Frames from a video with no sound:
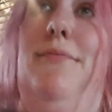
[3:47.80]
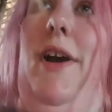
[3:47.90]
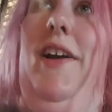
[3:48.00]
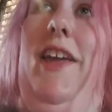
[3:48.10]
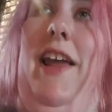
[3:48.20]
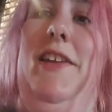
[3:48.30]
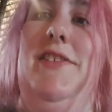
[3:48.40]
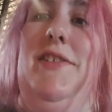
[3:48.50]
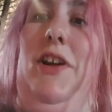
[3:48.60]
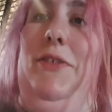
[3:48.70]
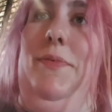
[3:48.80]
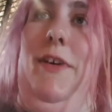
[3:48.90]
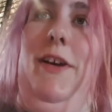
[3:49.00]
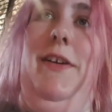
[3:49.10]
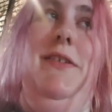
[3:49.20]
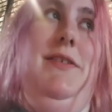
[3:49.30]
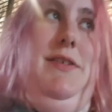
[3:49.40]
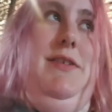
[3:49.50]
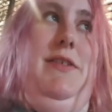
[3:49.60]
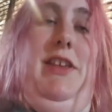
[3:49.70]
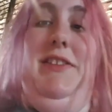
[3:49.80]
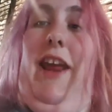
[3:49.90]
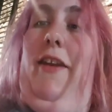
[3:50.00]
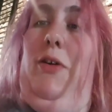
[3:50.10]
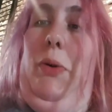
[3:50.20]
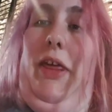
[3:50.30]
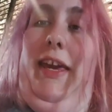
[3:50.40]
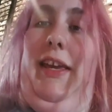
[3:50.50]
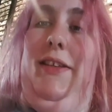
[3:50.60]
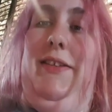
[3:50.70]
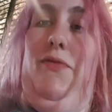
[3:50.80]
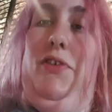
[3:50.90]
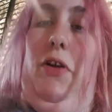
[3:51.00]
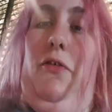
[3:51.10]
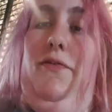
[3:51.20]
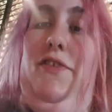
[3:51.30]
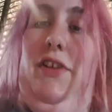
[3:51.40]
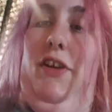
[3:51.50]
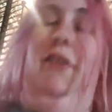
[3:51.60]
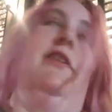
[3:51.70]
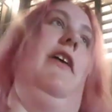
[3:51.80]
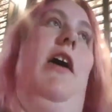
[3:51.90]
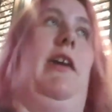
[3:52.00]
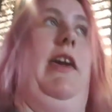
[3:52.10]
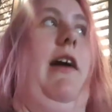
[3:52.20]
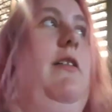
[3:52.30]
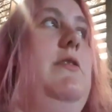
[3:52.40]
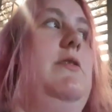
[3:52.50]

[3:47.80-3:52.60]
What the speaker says: But yeah, let's just hope that this technical thing is resolved soon and I can get